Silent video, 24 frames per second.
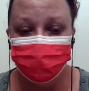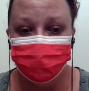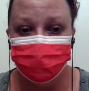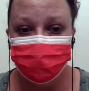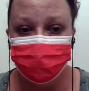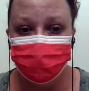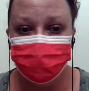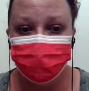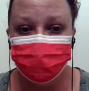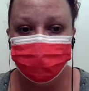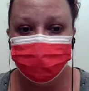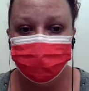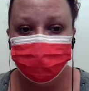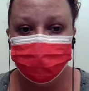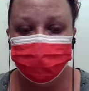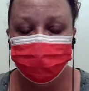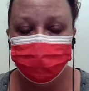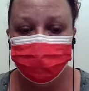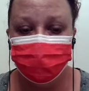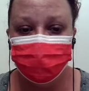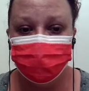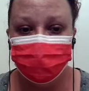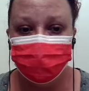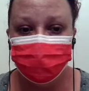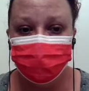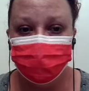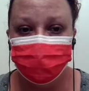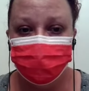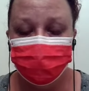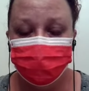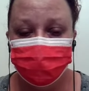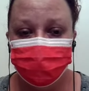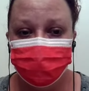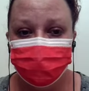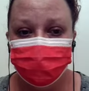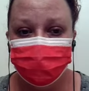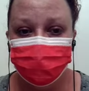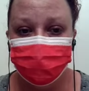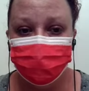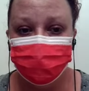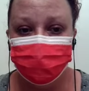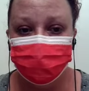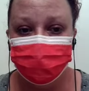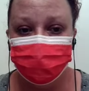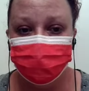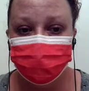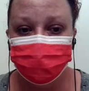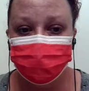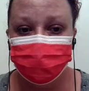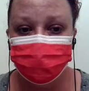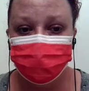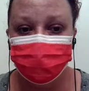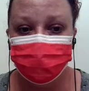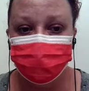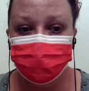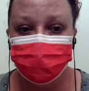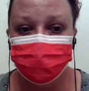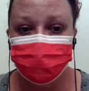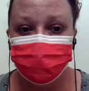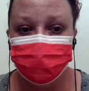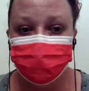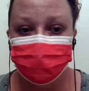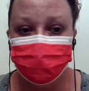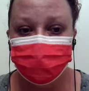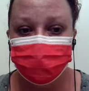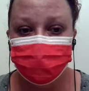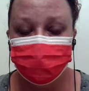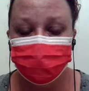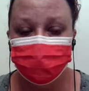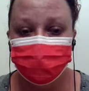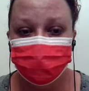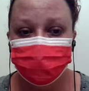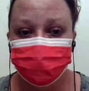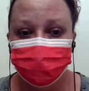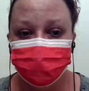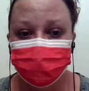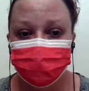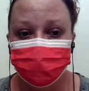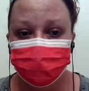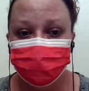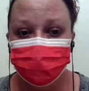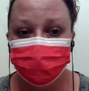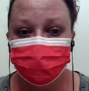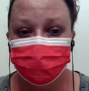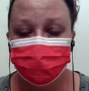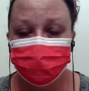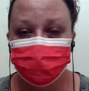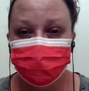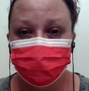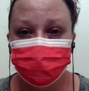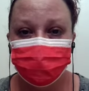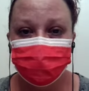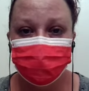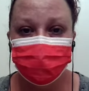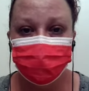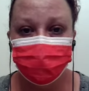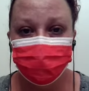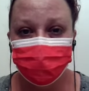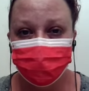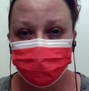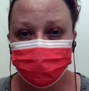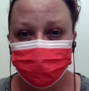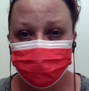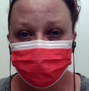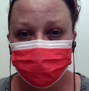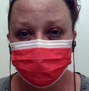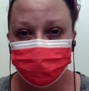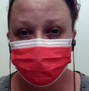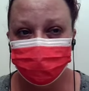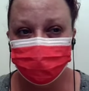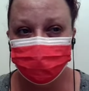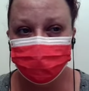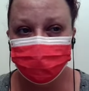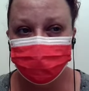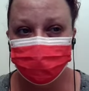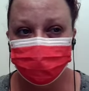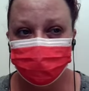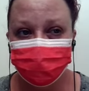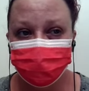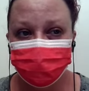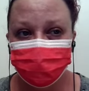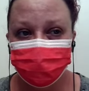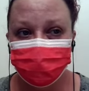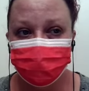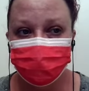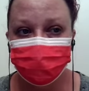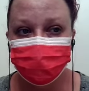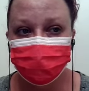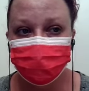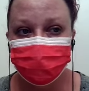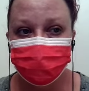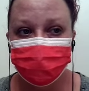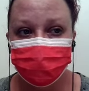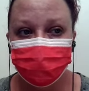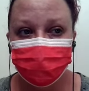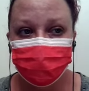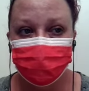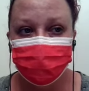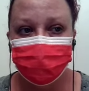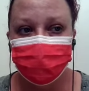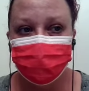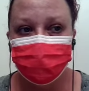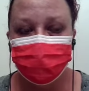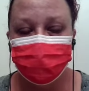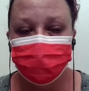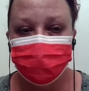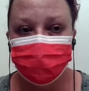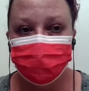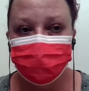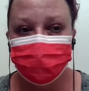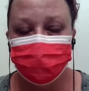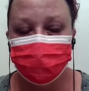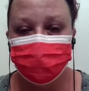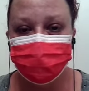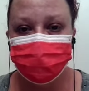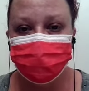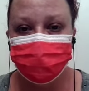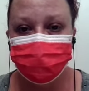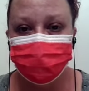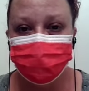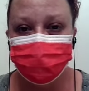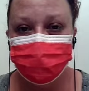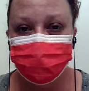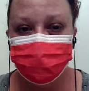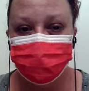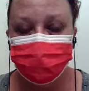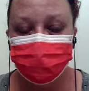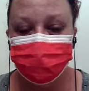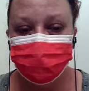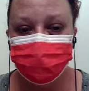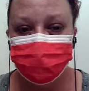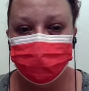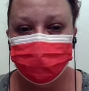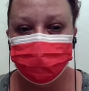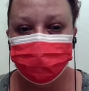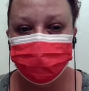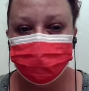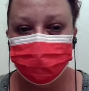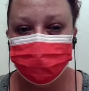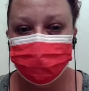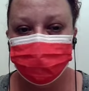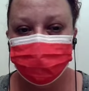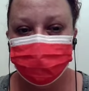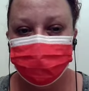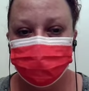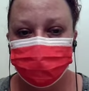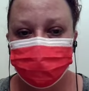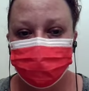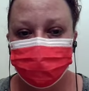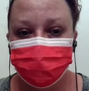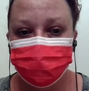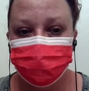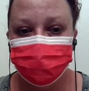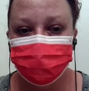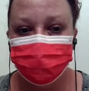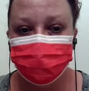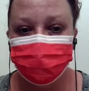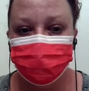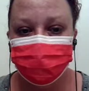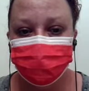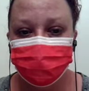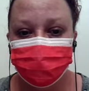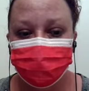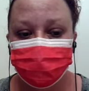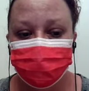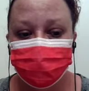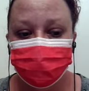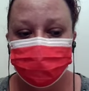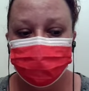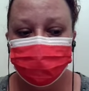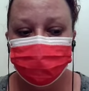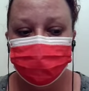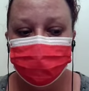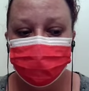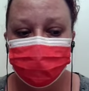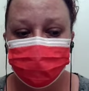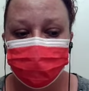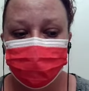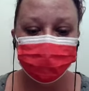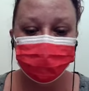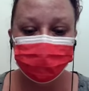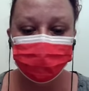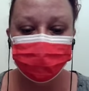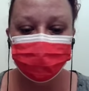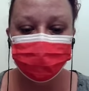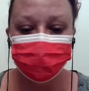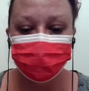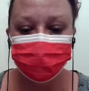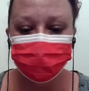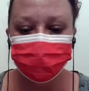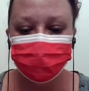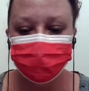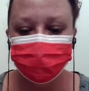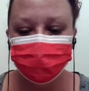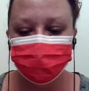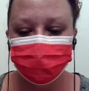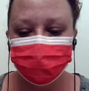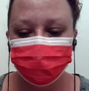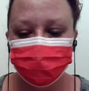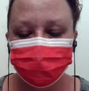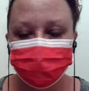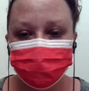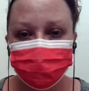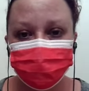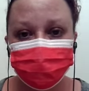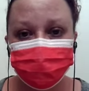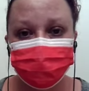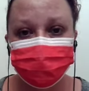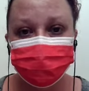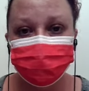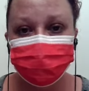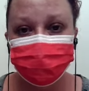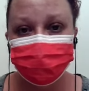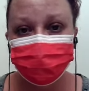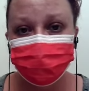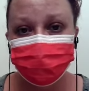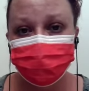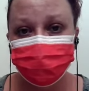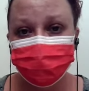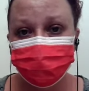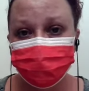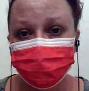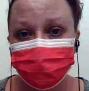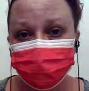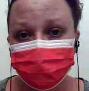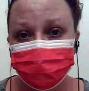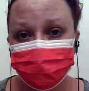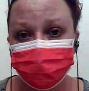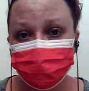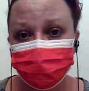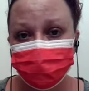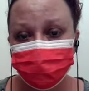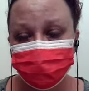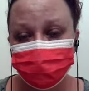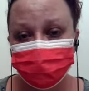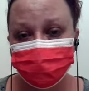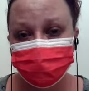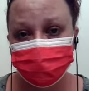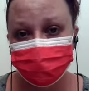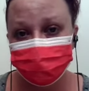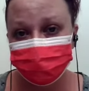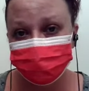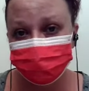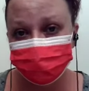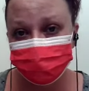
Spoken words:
but then everything that I was experiencing started all over again, kind of like, and it seemed to get just progressively worse. So also Chris is doing a hell of a lot